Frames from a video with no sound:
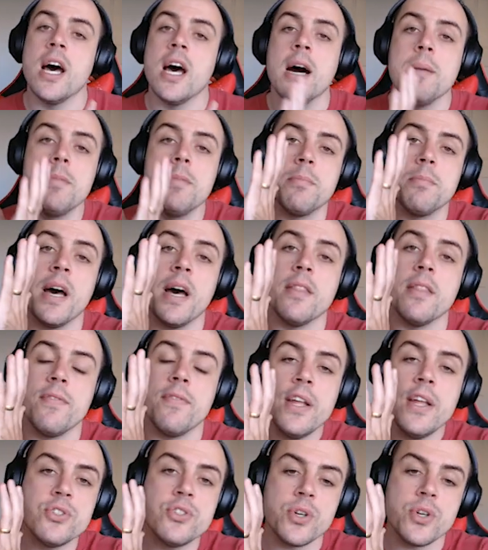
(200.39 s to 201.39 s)
up by the
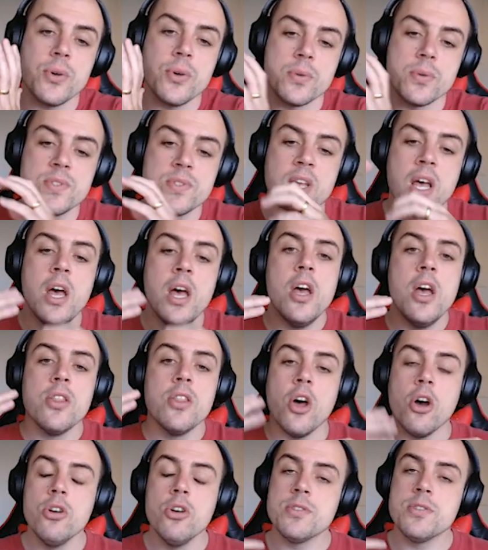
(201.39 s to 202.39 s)
ventricles,
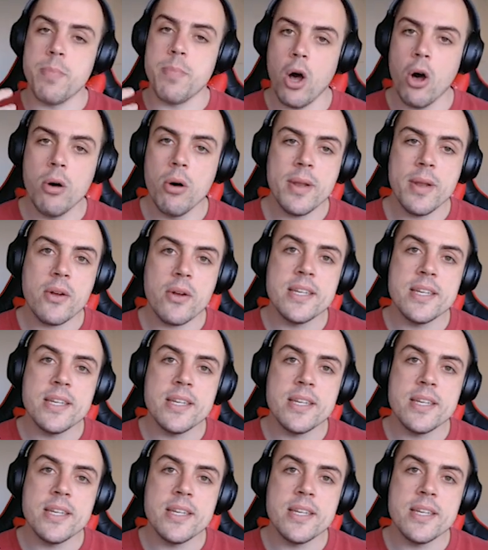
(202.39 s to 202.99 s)
those pulmonary